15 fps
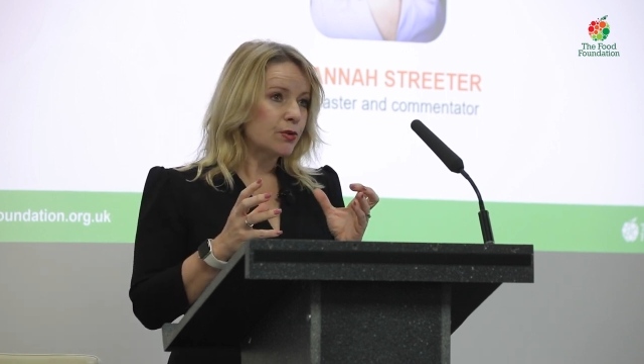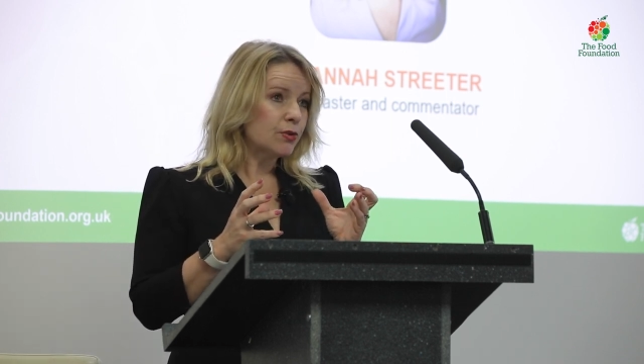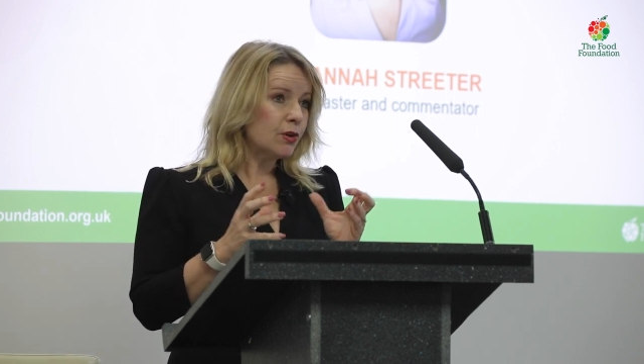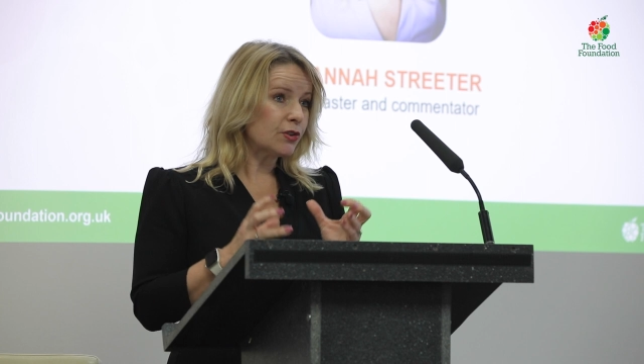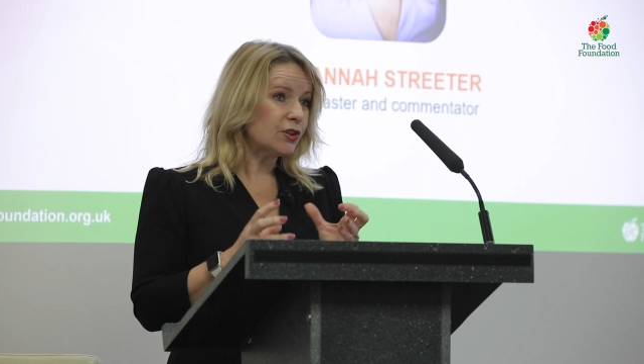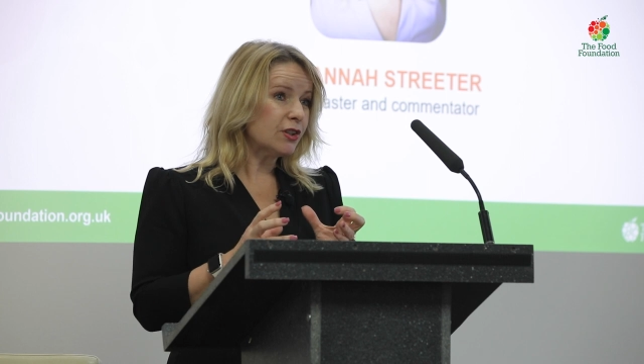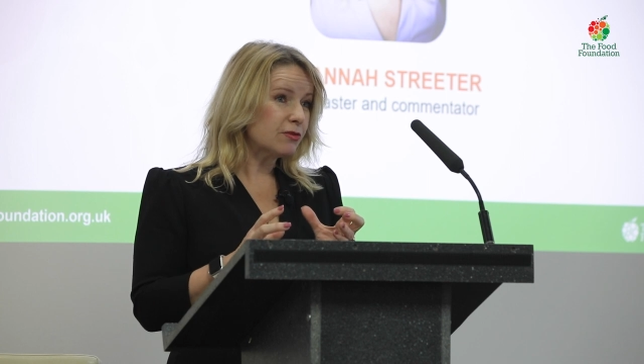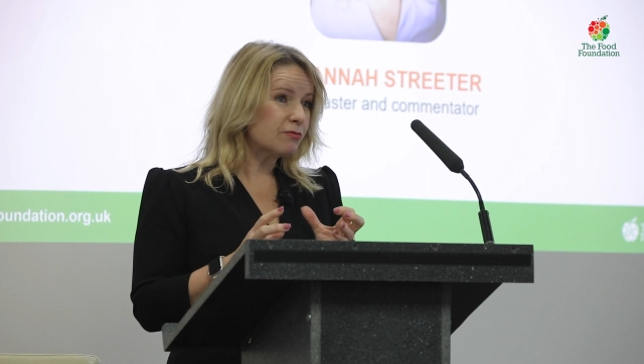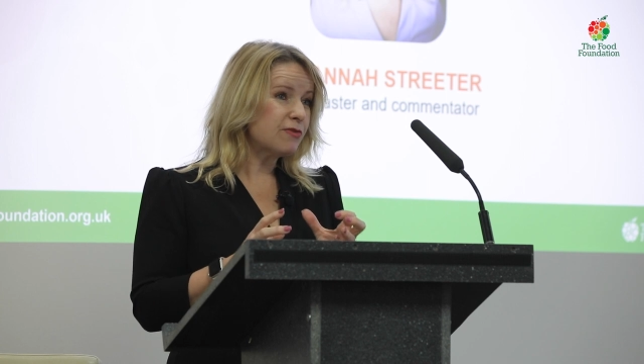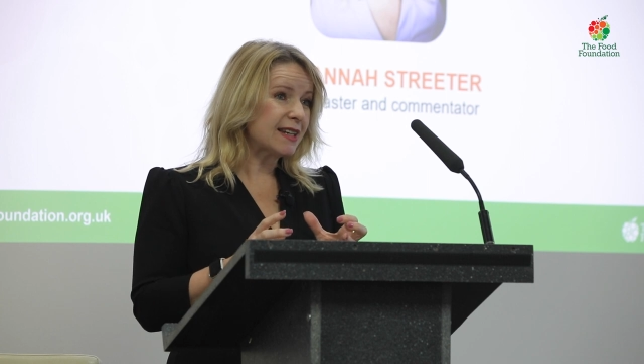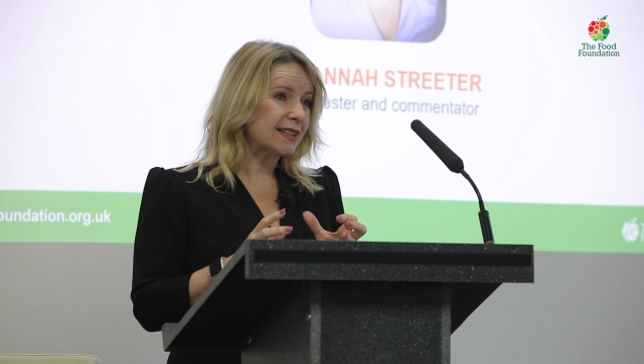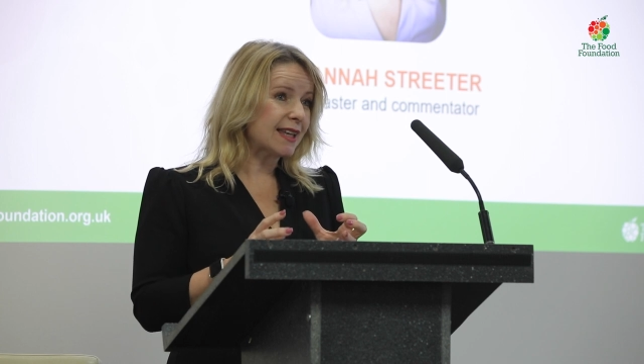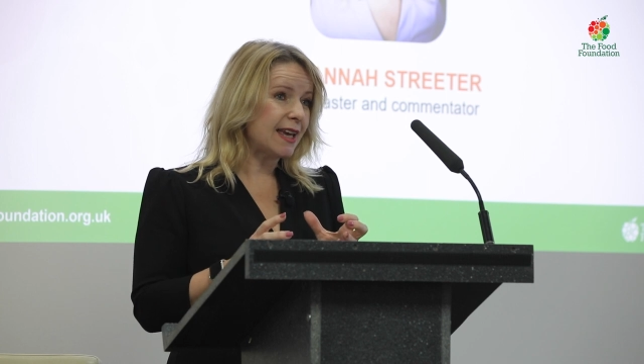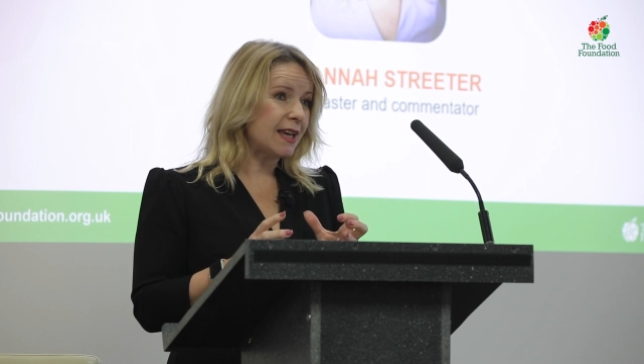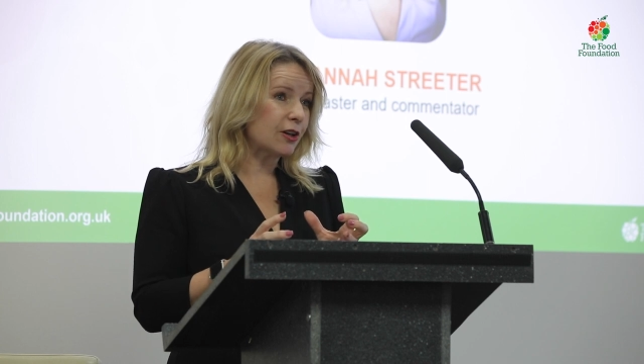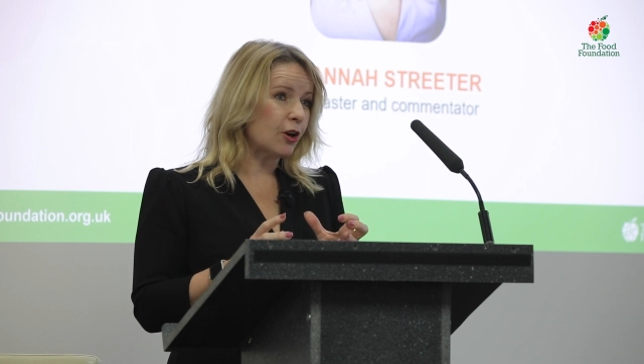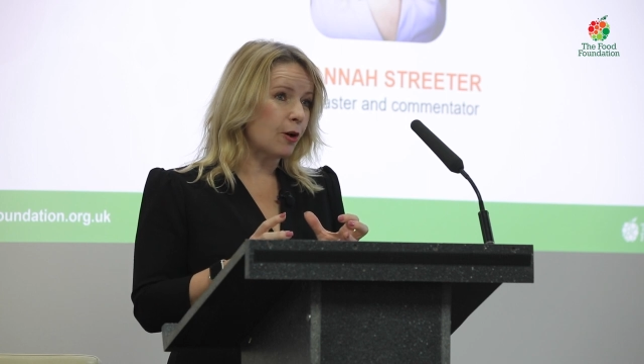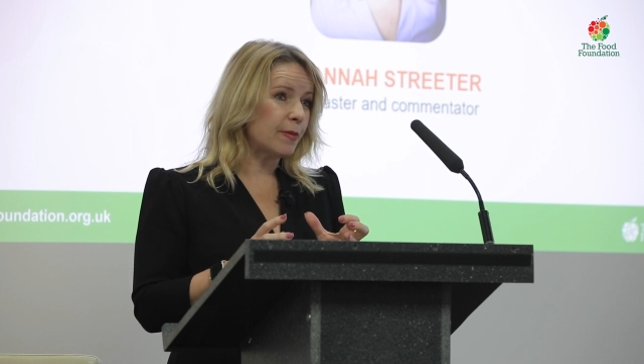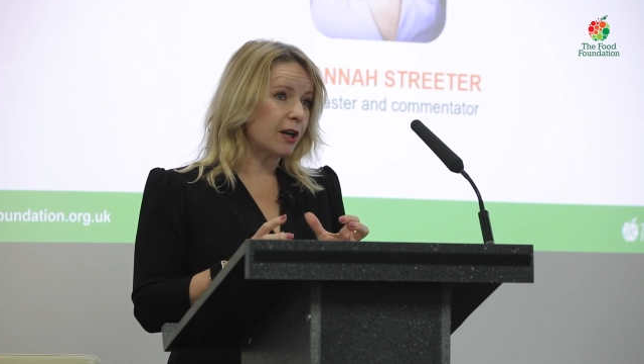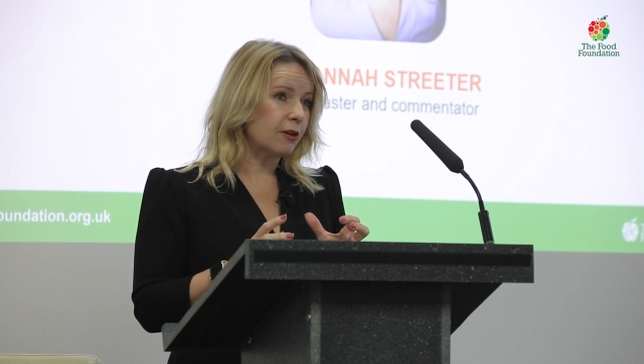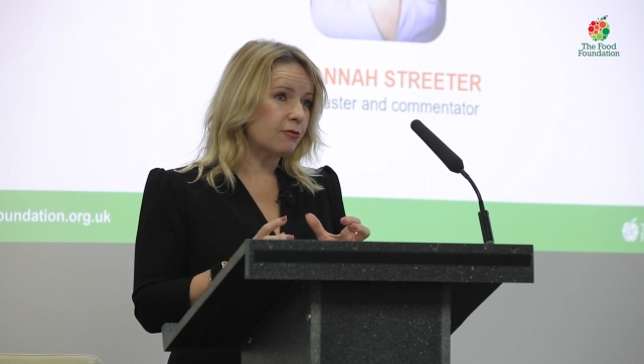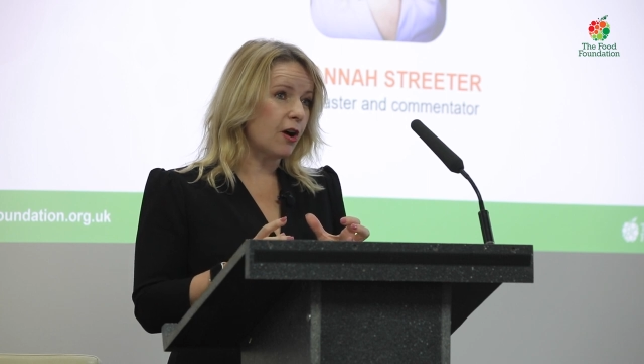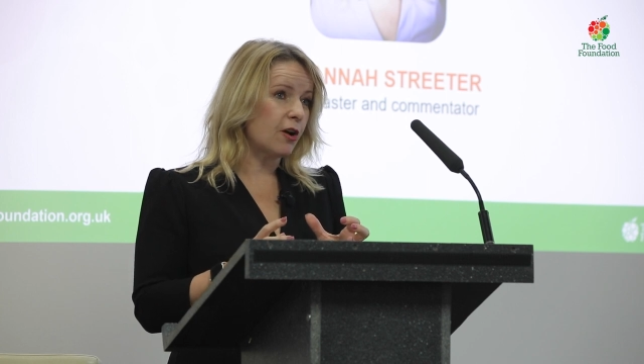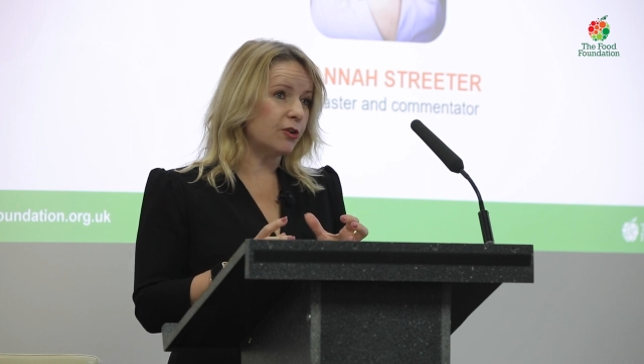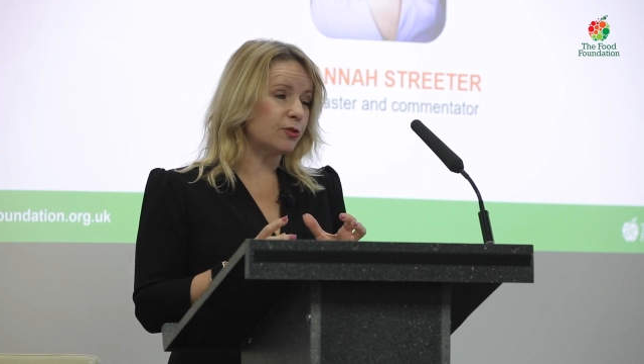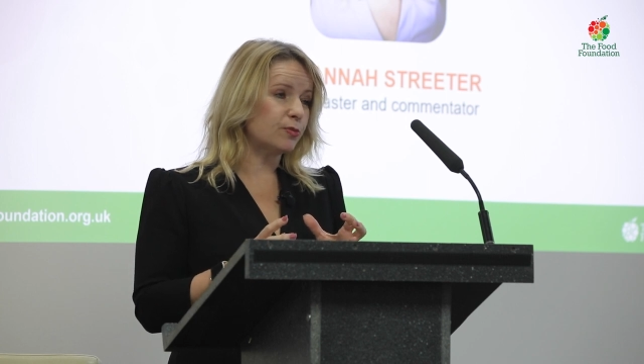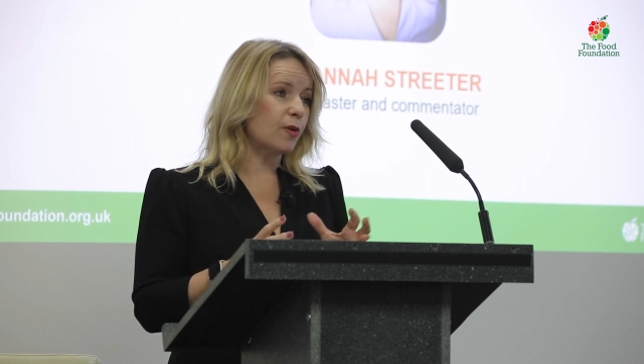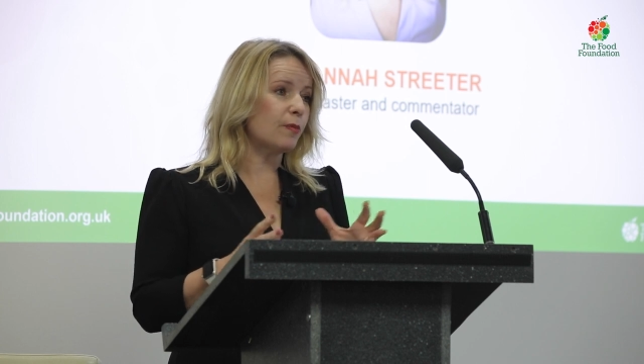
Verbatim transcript: not just risk economic growth,